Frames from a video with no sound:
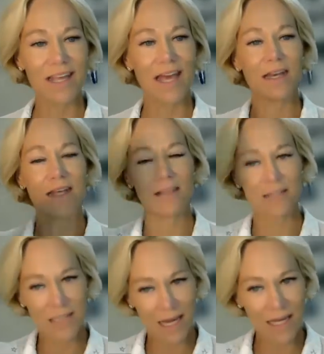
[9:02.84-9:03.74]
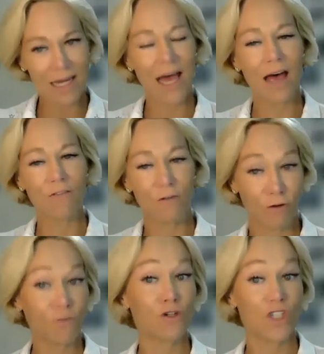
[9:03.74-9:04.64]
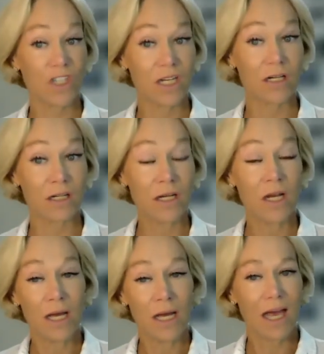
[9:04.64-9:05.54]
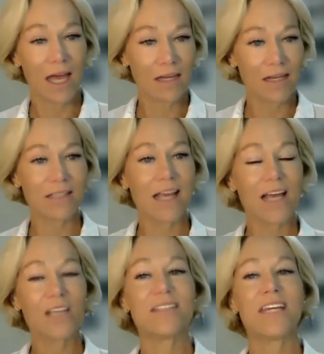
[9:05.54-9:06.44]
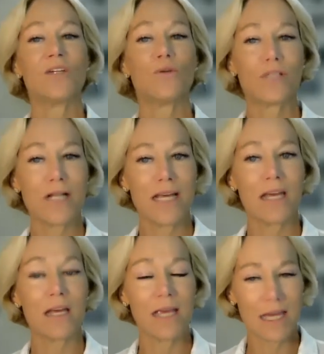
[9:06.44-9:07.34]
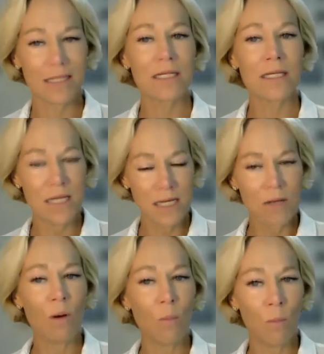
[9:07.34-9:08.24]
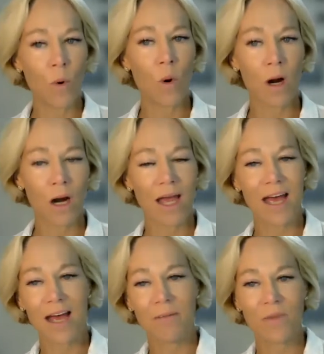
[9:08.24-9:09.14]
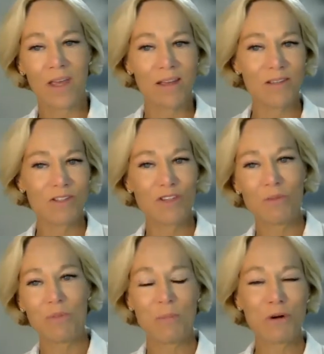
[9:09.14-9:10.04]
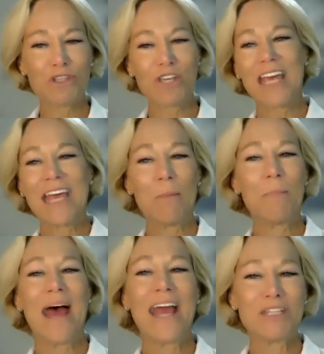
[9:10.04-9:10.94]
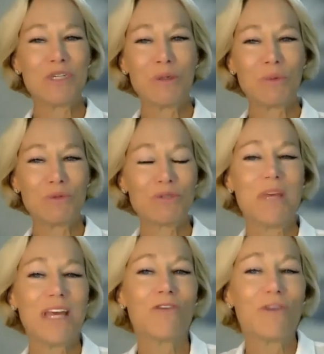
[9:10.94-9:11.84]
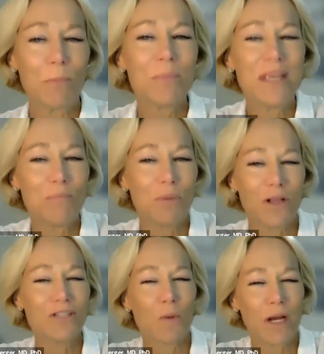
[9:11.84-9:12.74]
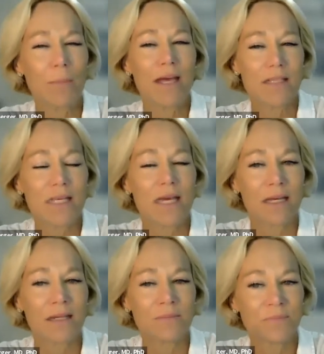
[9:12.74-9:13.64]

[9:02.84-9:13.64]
than in the second half of the first year? And does that continuously get more, so that the person can get back to being around people, is what I'm asking.